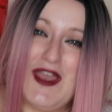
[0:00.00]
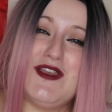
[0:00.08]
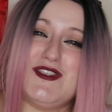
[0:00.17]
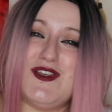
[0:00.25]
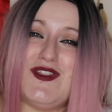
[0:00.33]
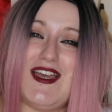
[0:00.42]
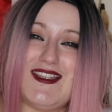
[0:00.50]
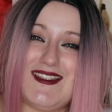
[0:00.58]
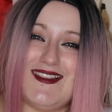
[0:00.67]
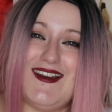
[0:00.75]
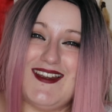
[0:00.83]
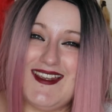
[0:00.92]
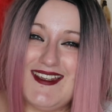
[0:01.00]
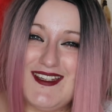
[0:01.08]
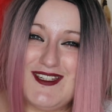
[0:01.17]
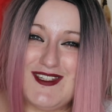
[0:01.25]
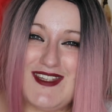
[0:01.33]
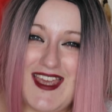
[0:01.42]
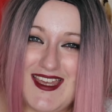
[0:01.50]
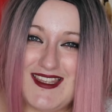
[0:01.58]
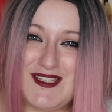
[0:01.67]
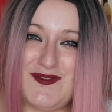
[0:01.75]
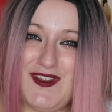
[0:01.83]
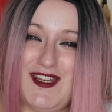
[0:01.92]
So that's like, share
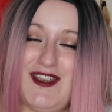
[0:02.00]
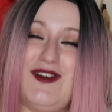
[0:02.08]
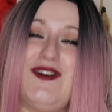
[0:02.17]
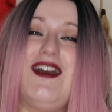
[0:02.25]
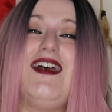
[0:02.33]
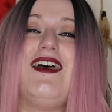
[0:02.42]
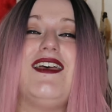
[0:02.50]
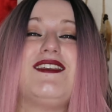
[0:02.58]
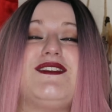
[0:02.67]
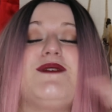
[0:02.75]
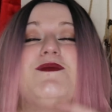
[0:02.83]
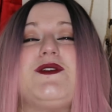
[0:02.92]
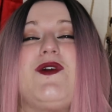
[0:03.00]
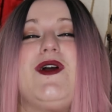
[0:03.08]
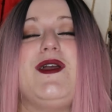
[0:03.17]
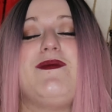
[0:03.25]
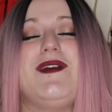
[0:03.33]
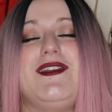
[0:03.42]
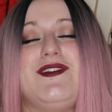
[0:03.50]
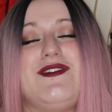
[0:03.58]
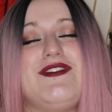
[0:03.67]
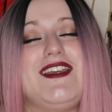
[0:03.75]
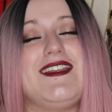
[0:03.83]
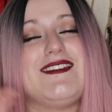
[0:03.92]
this video, subscribe and don't
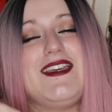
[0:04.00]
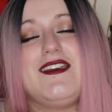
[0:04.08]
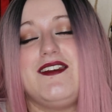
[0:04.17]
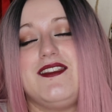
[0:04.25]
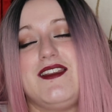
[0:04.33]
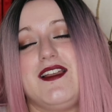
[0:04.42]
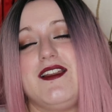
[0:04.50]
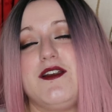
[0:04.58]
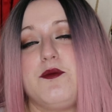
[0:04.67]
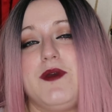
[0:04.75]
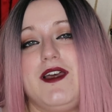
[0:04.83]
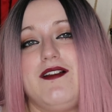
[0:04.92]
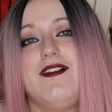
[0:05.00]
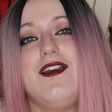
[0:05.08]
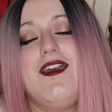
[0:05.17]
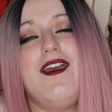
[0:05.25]
forget to hit that little bell.